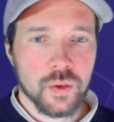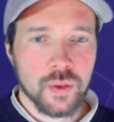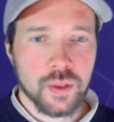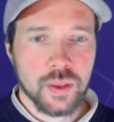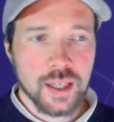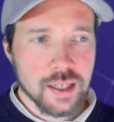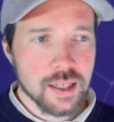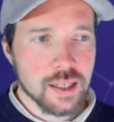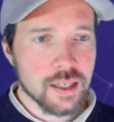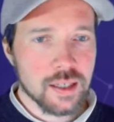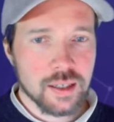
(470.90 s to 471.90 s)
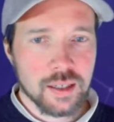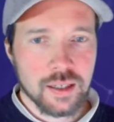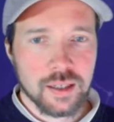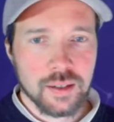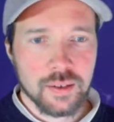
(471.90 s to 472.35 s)
this
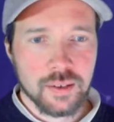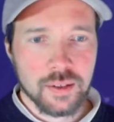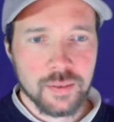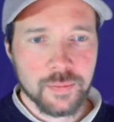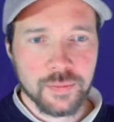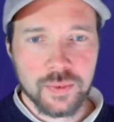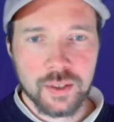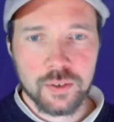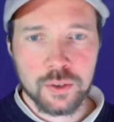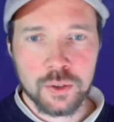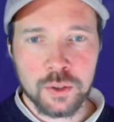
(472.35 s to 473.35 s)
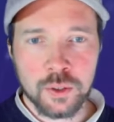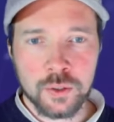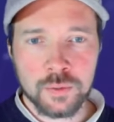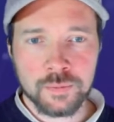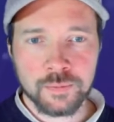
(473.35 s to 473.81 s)

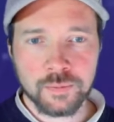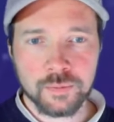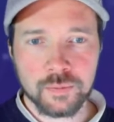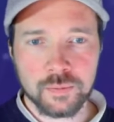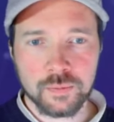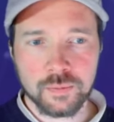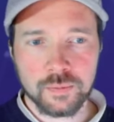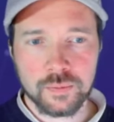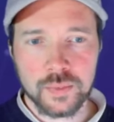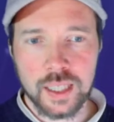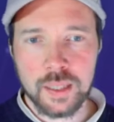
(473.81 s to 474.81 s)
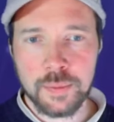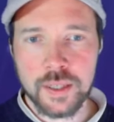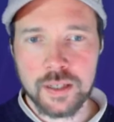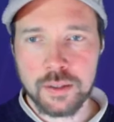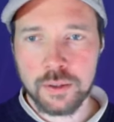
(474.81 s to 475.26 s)
rule helps
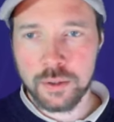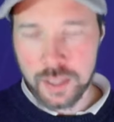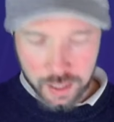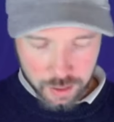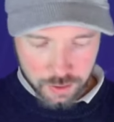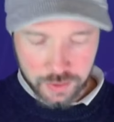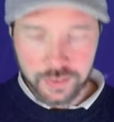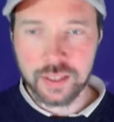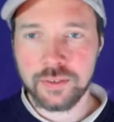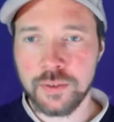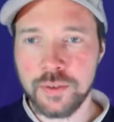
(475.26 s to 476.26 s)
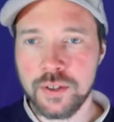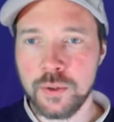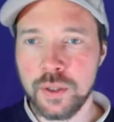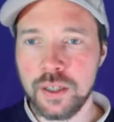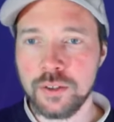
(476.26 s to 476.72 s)
us to take the derivative of
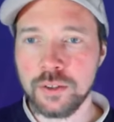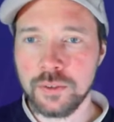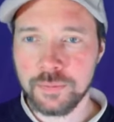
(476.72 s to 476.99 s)
square root,